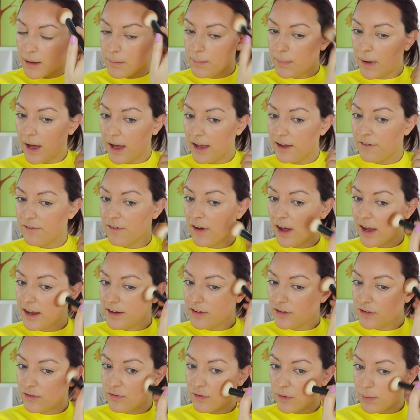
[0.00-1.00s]
But if I
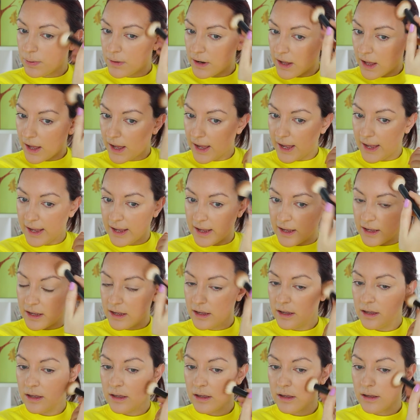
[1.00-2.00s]
just reply,
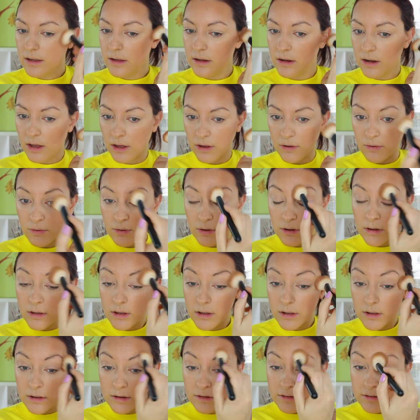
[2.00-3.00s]
you know,
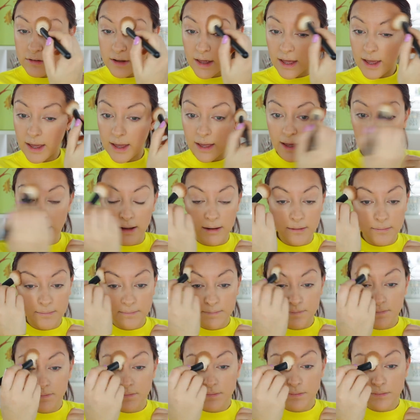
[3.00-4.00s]
saying